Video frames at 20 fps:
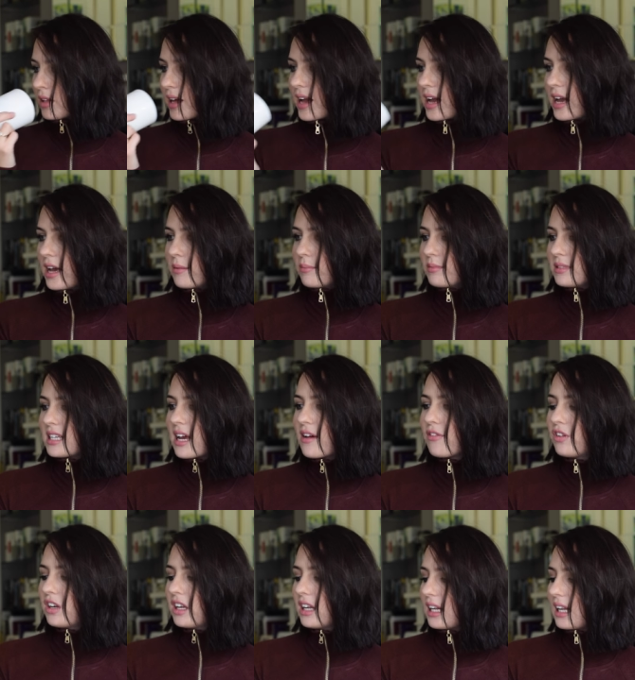Um,
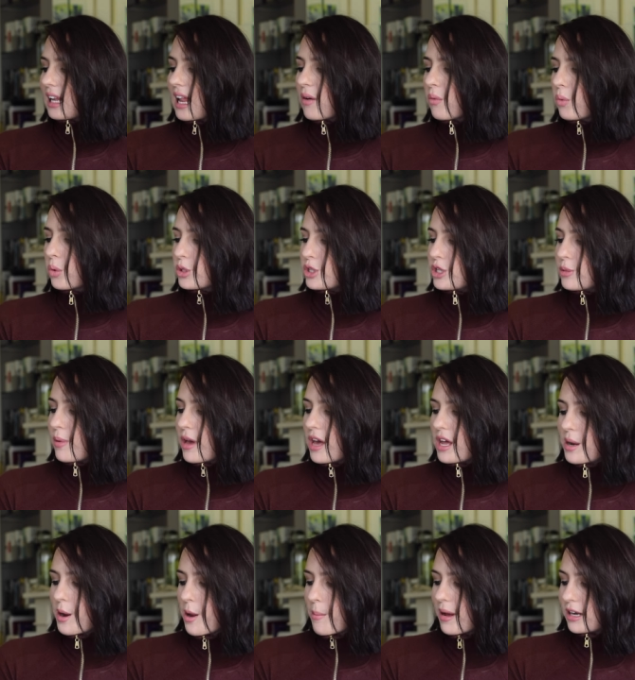definitely like one to
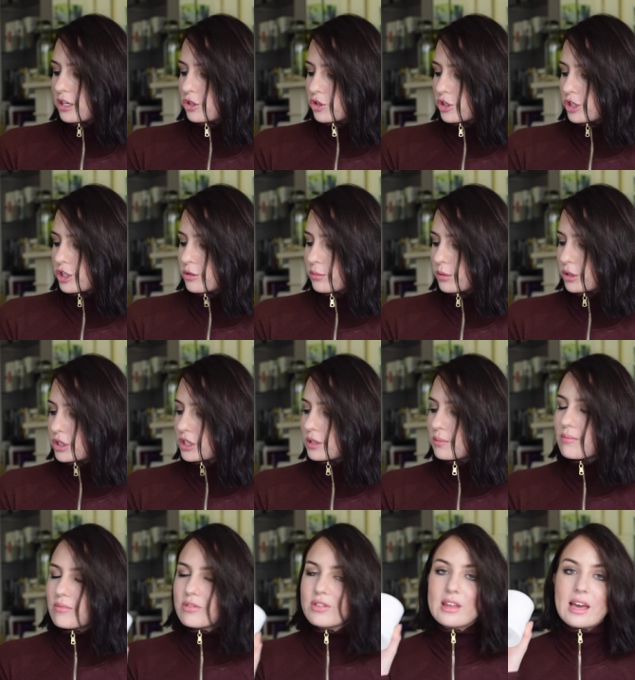burn in a bedroom or
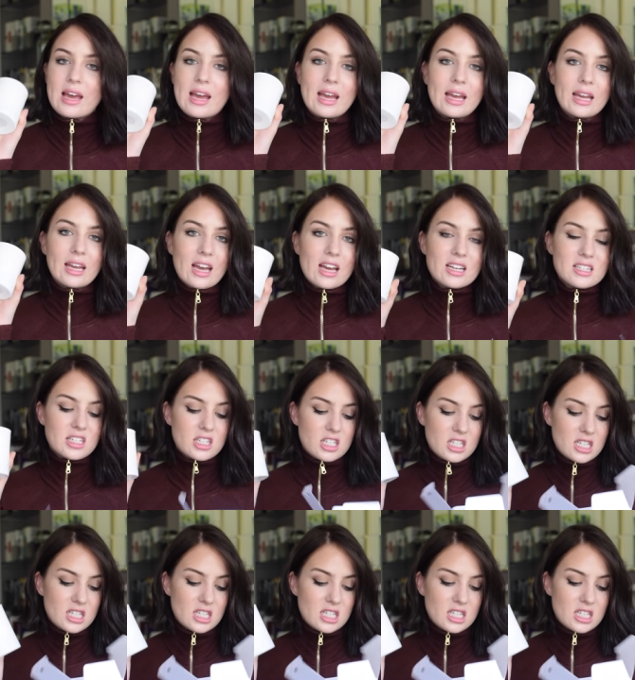something and